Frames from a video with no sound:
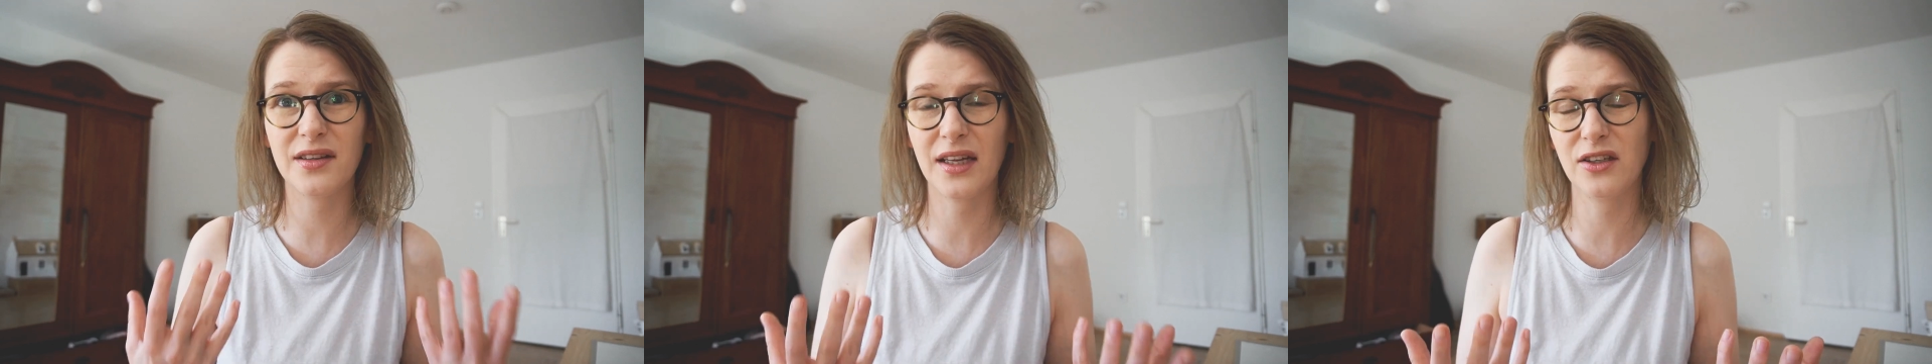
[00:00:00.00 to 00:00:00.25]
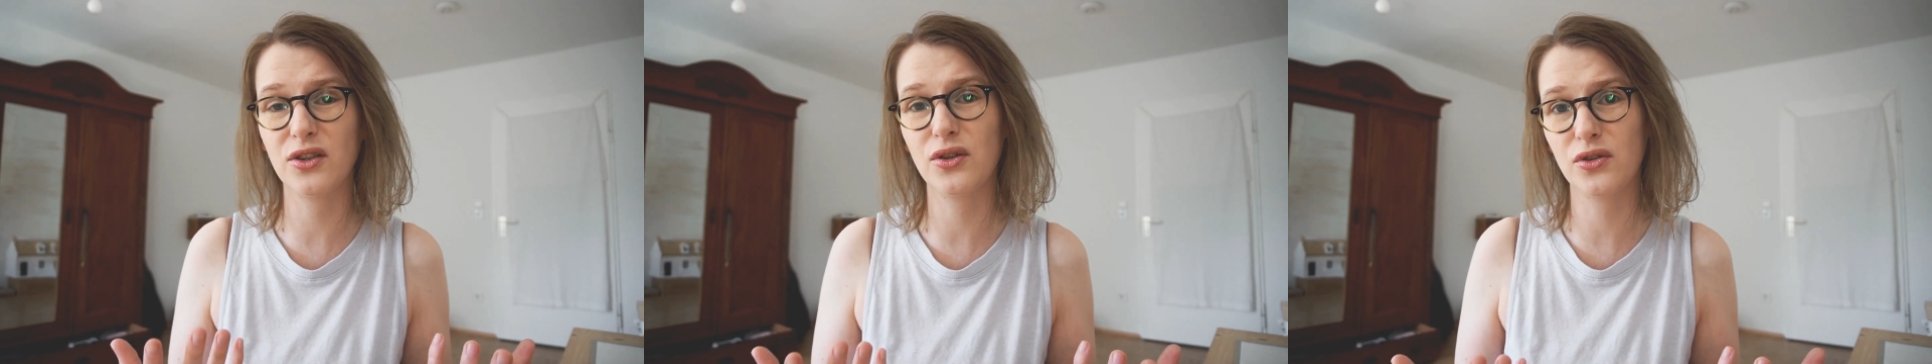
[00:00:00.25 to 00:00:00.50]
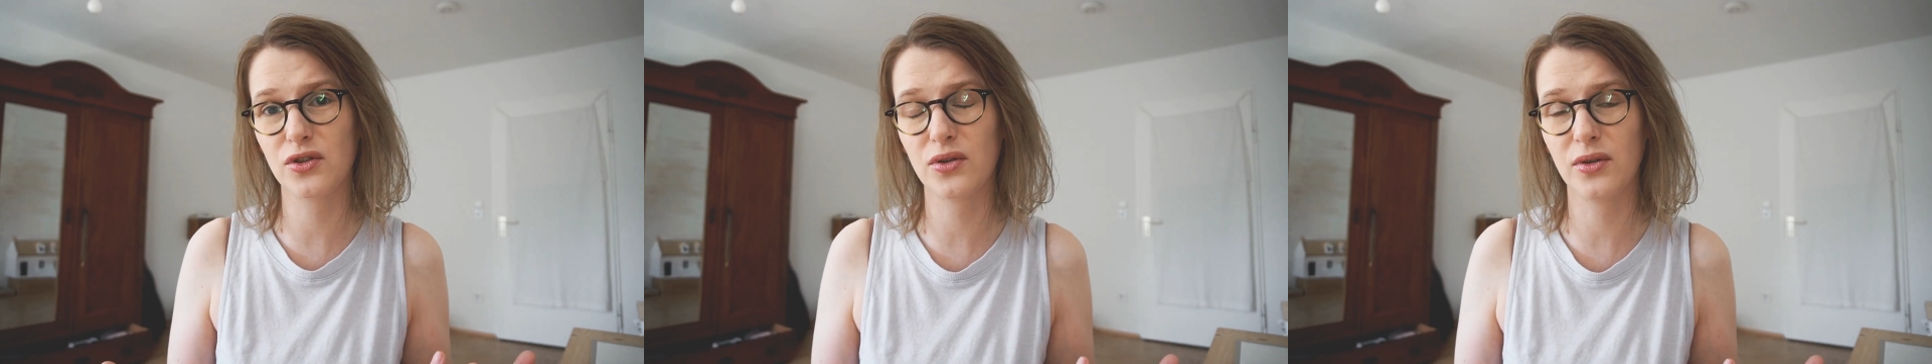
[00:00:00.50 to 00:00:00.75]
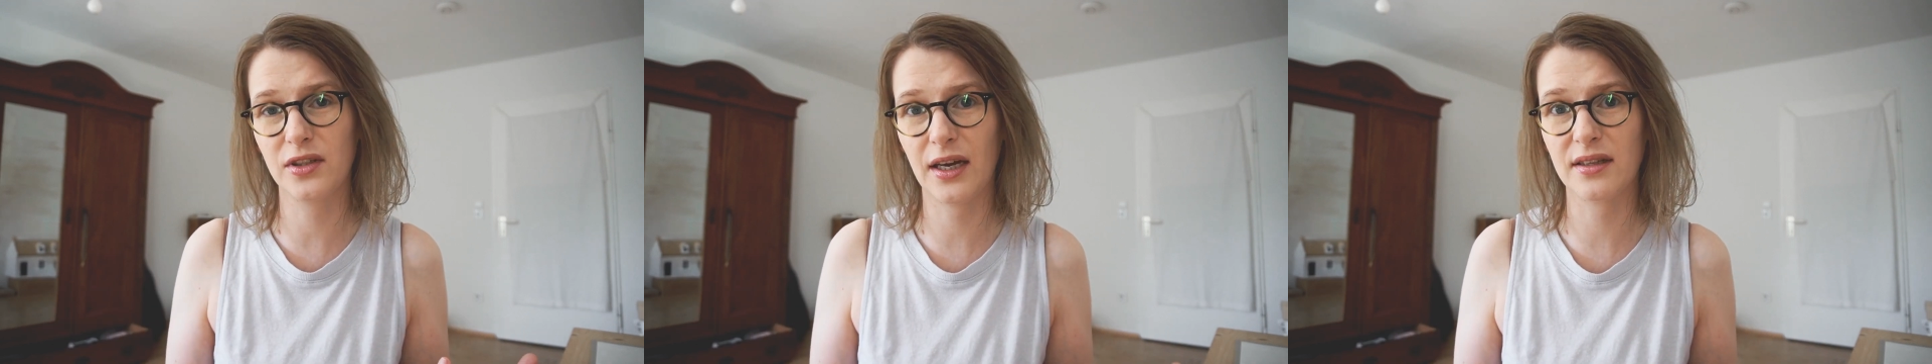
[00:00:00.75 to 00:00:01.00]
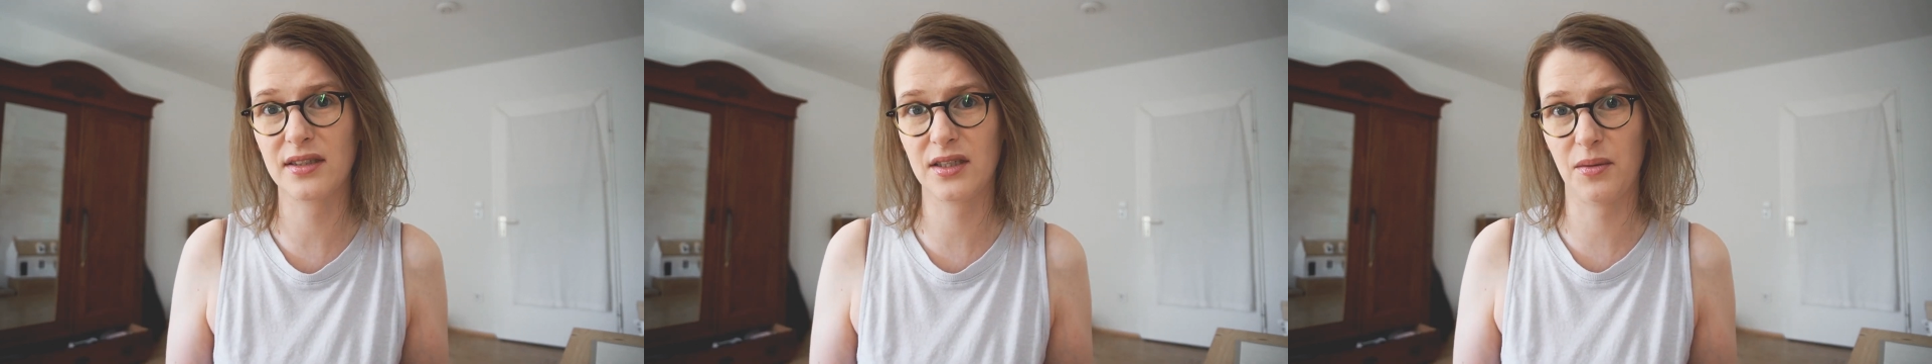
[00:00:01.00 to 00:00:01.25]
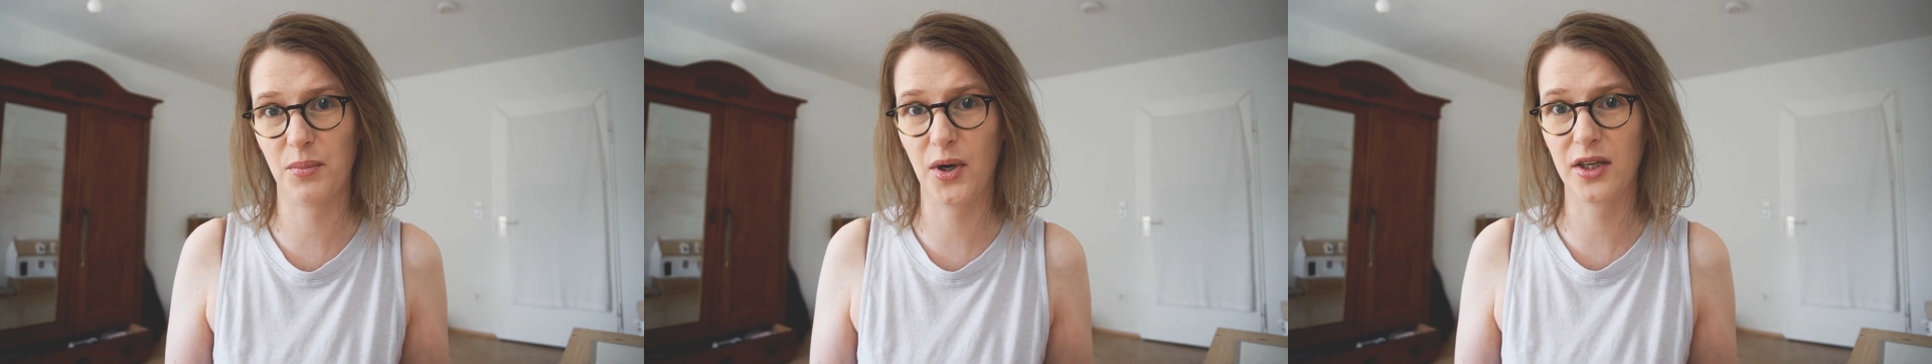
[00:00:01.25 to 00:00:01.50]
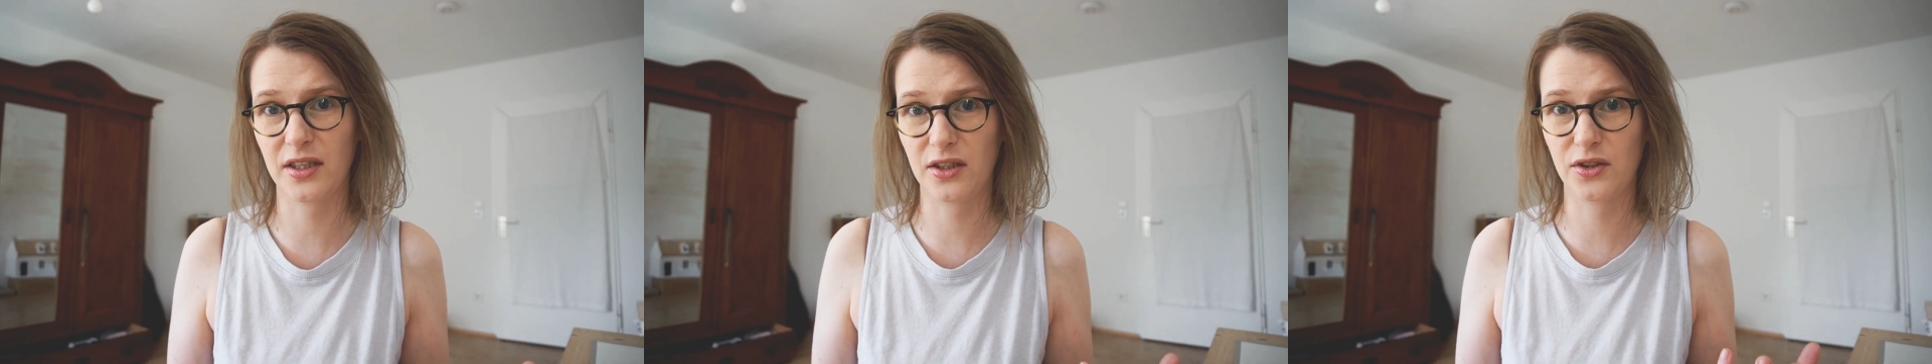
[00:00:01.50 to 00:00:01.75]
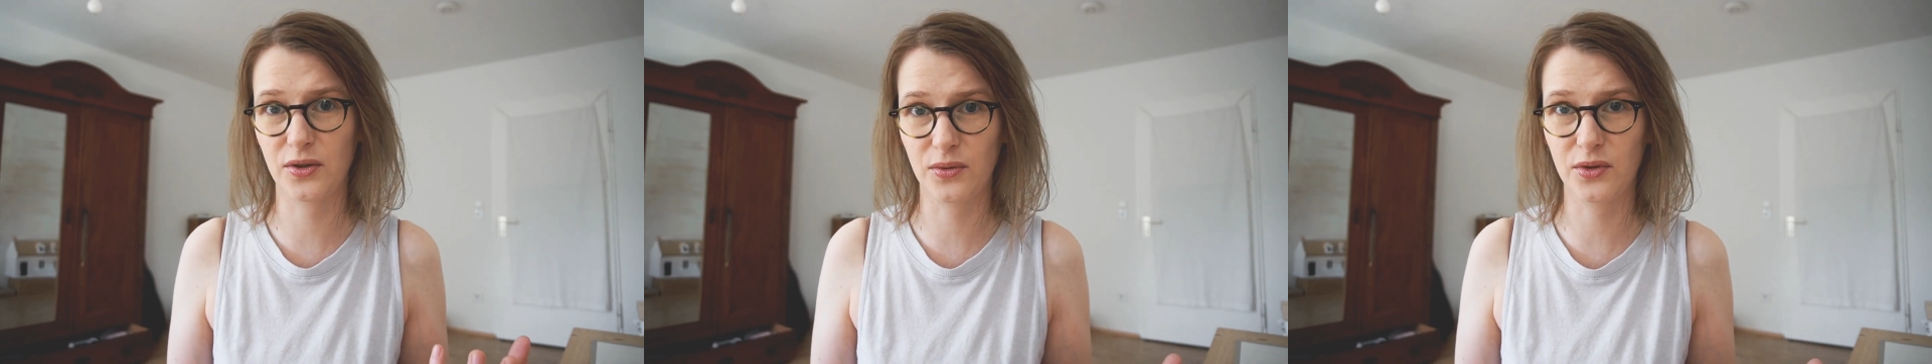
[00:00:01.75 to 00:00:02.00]
then you should get somebody
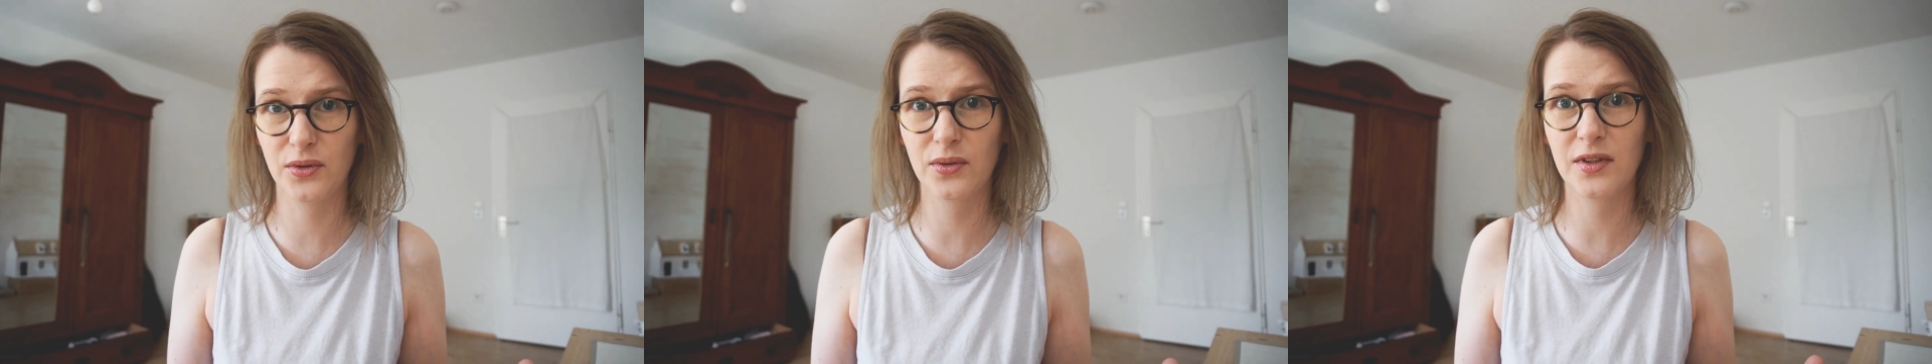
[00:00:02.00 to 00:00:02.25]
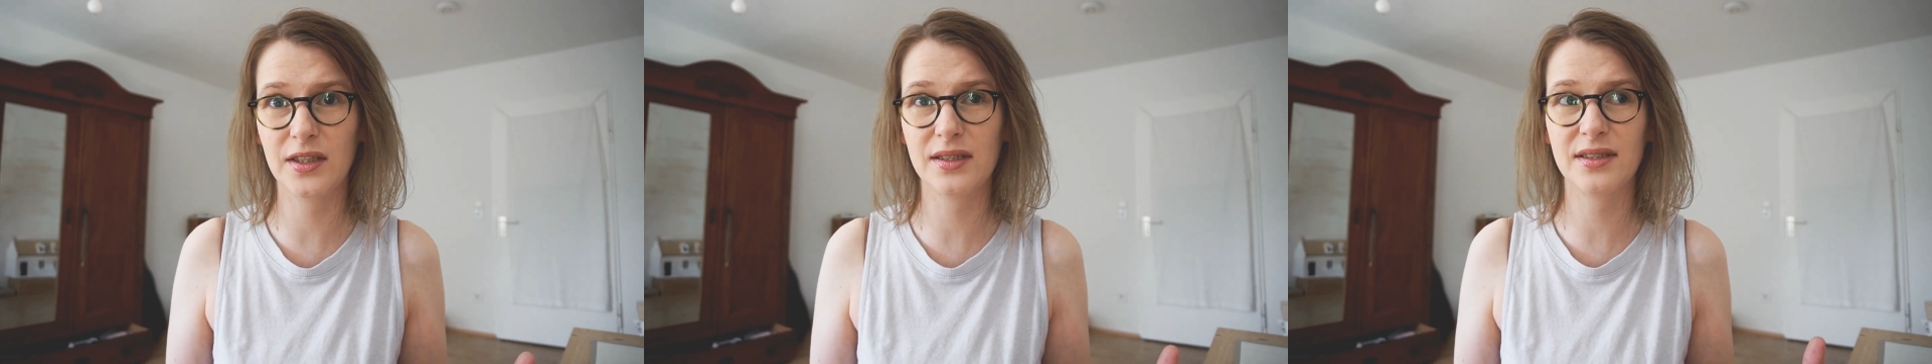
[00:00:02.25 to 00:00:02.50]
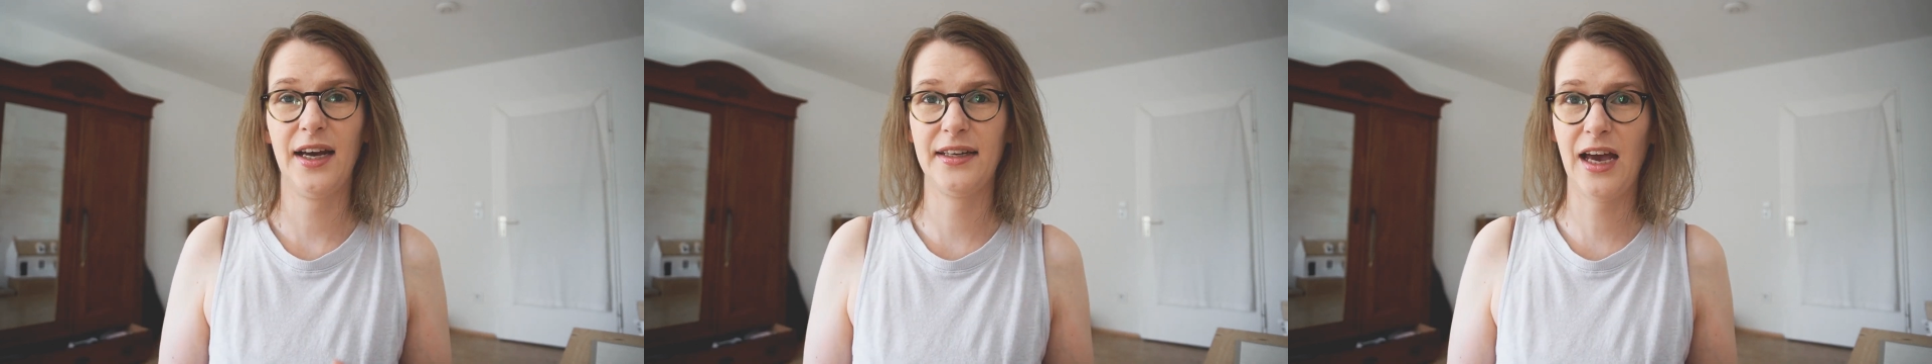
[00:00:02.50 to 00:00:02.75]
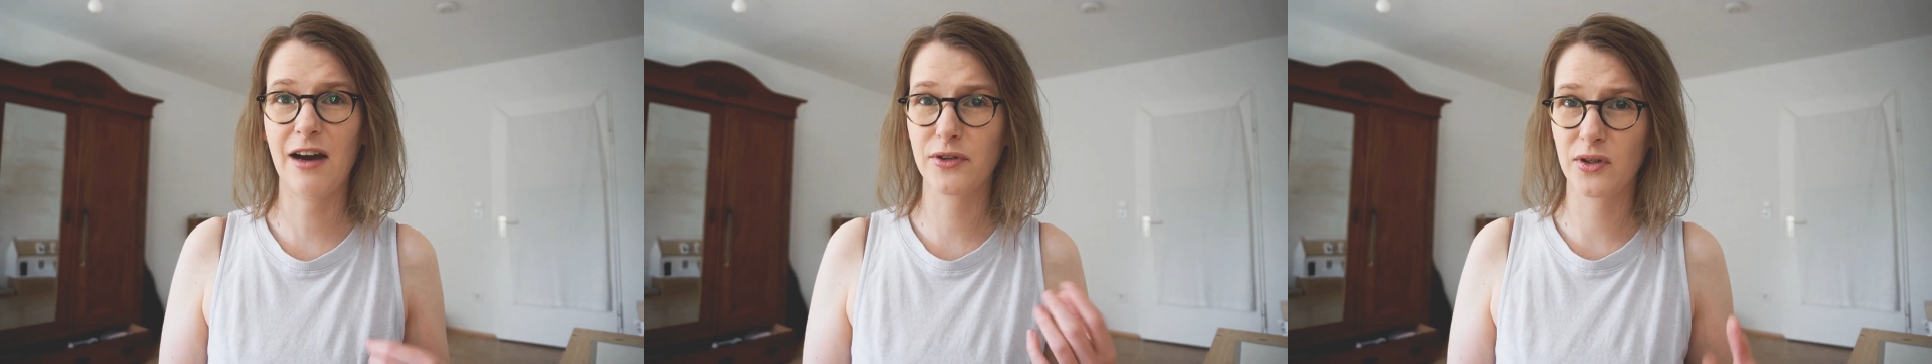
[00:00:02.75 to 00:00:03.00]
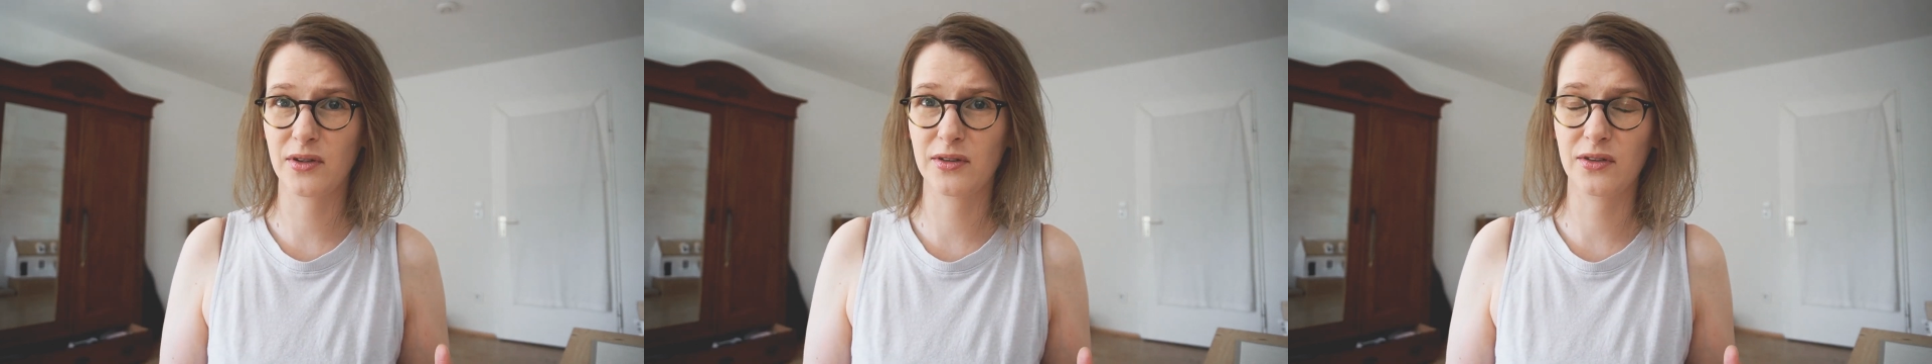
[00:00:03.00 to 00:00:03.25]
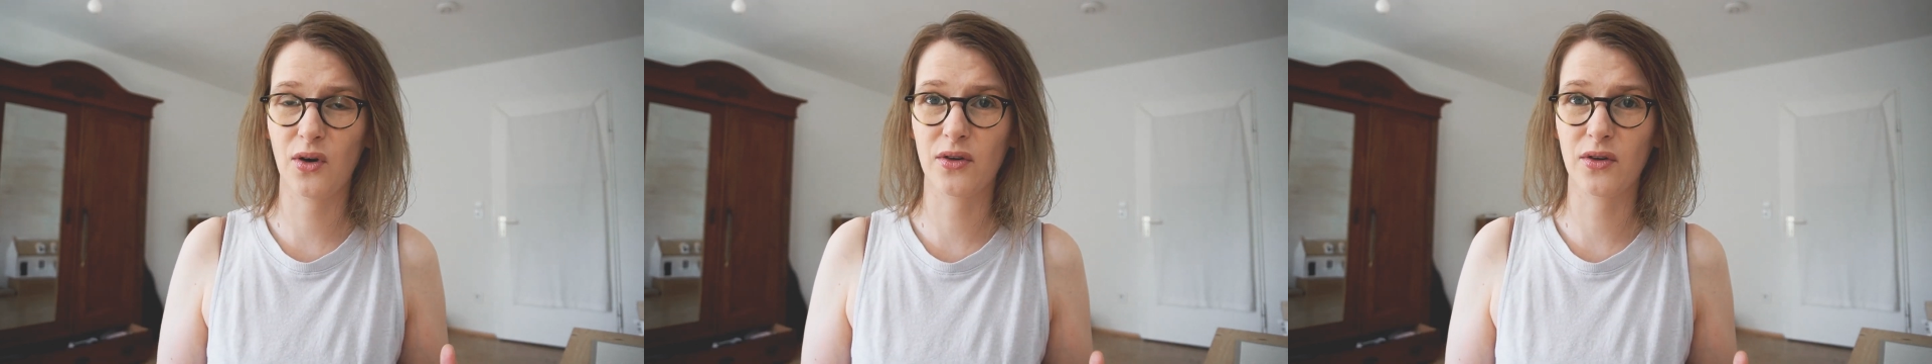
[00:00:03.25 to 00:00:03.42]
to do this and have an